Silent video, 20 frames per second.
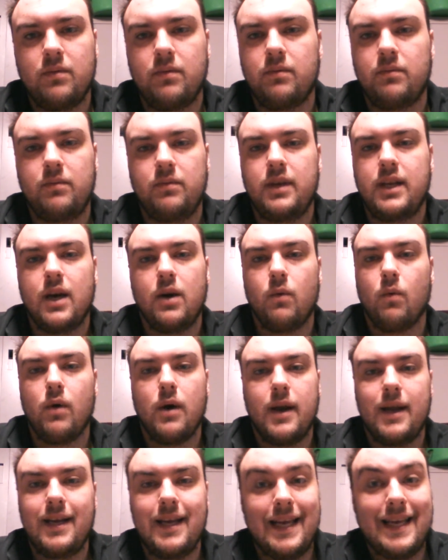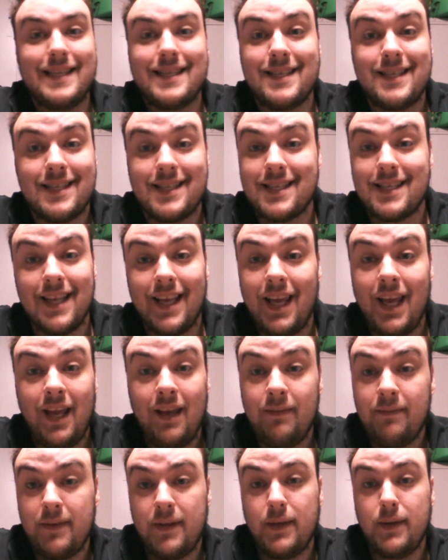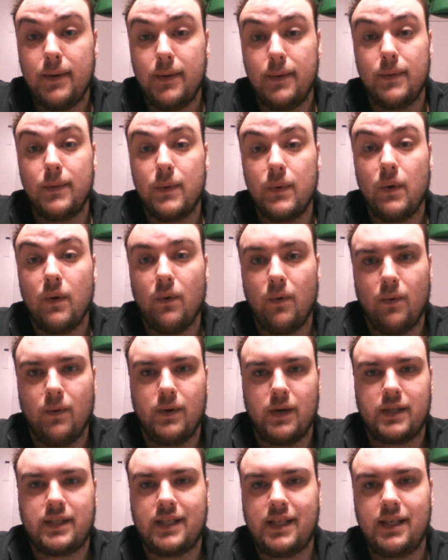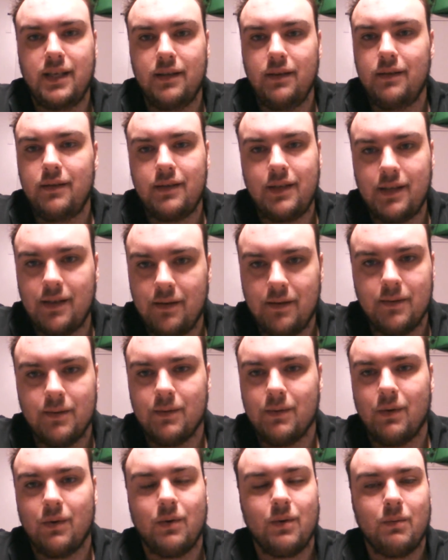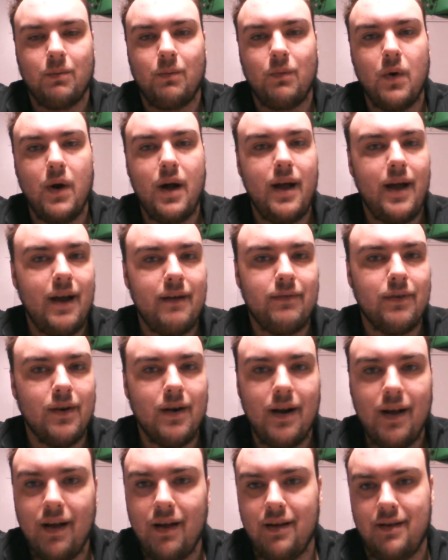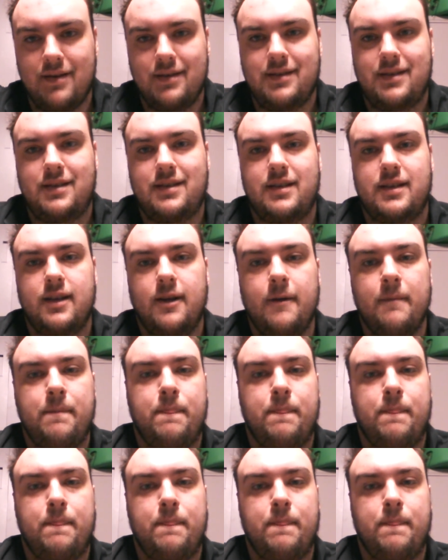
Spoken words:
to enslave you or kill you or whatever else.